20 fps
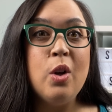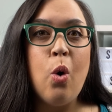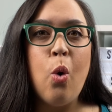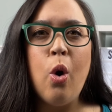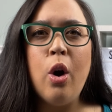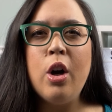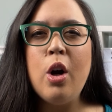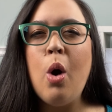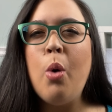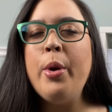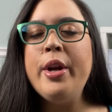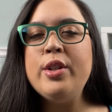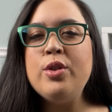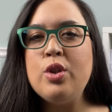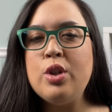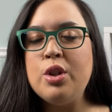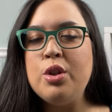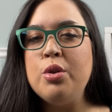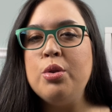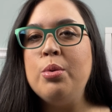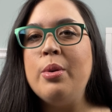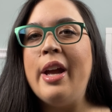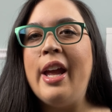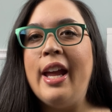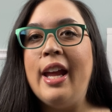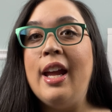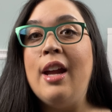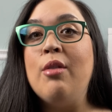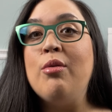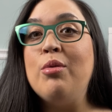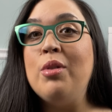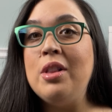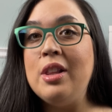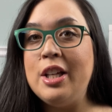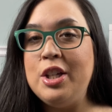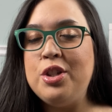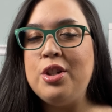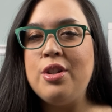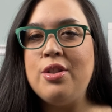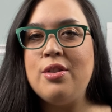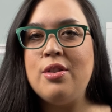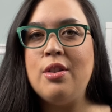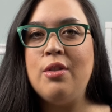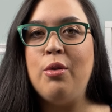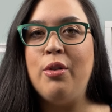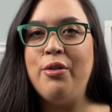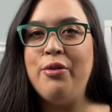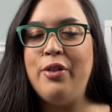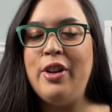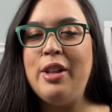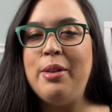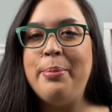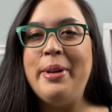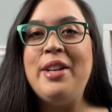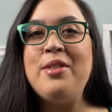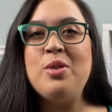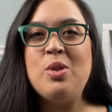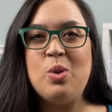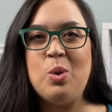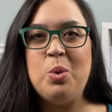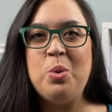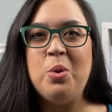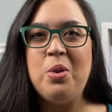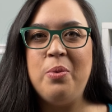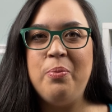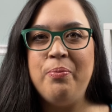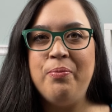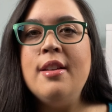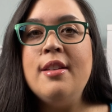or going to a religious or faith-based school.